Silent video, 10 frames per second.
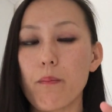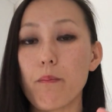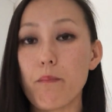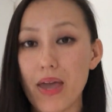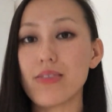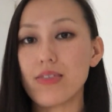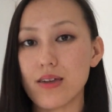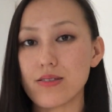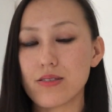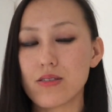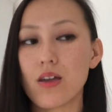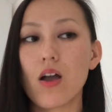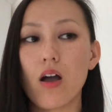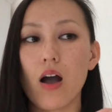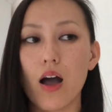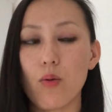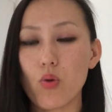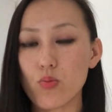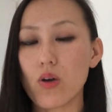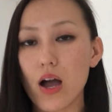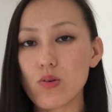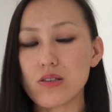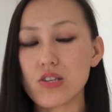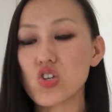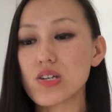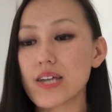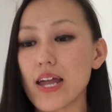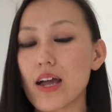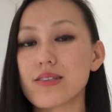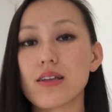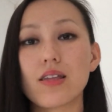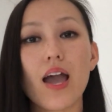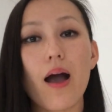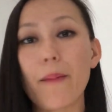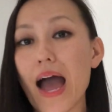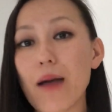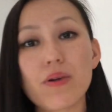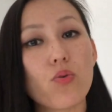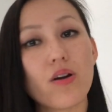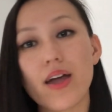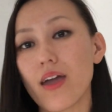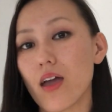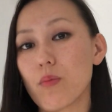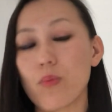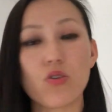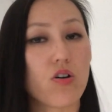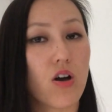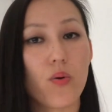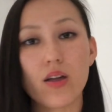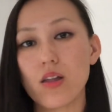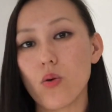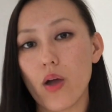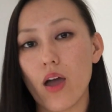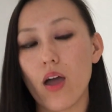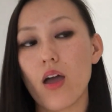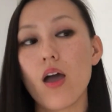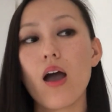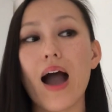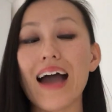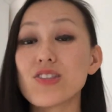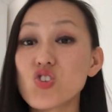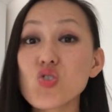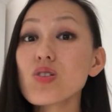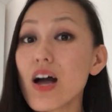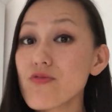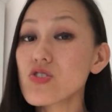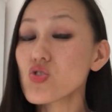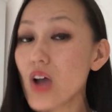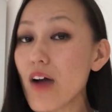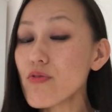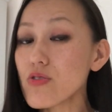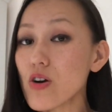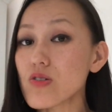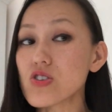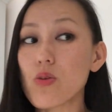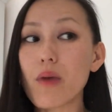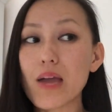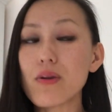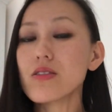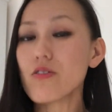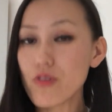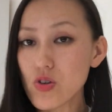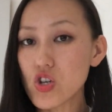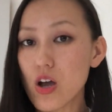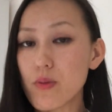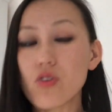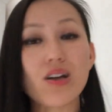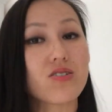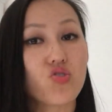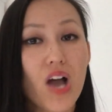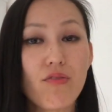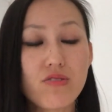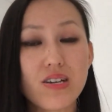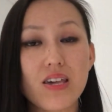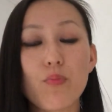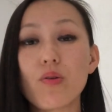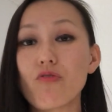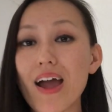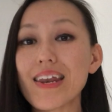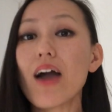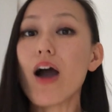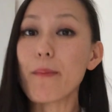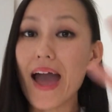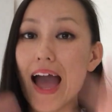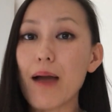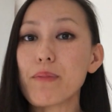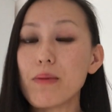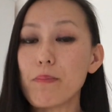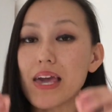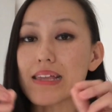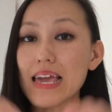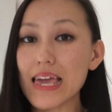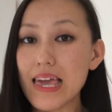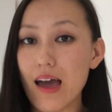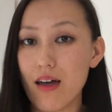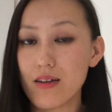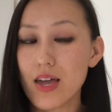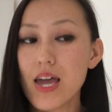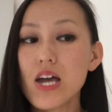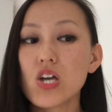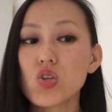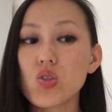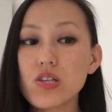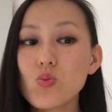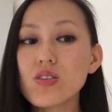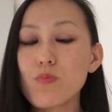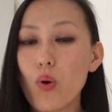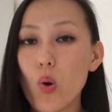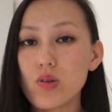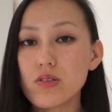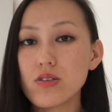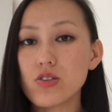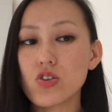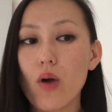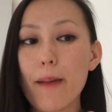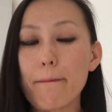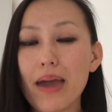men this. When I was initially dating, I said, yeah, I'm happy where I am. I'm not going anywhere. I do love to travel though, so maybe in the future it'd be great to travel together, but right now I'm happy being here. So this was important. So I